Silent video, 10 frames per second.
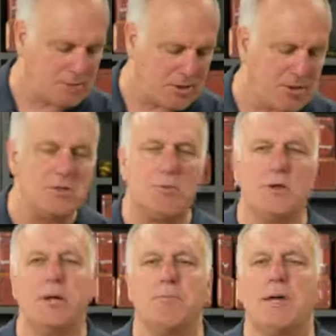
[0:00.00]
where
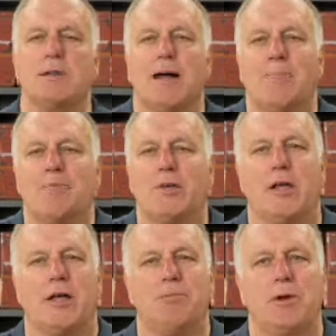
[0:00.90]
they make lapsang
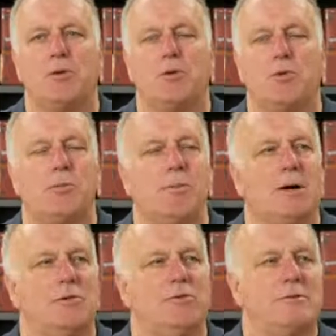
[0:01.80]
up there in the Wuyi
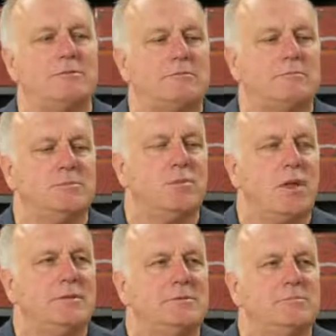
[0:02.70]
Mountains.
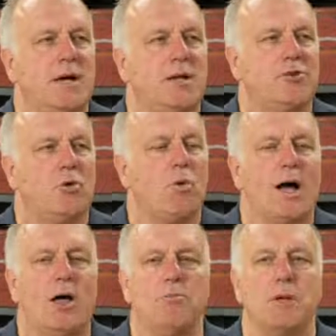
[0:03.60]
And so
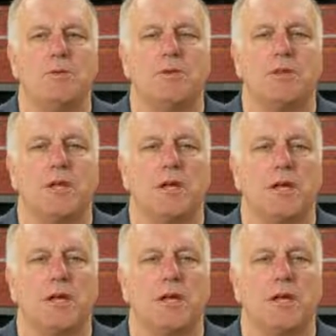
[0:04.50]
wild means that they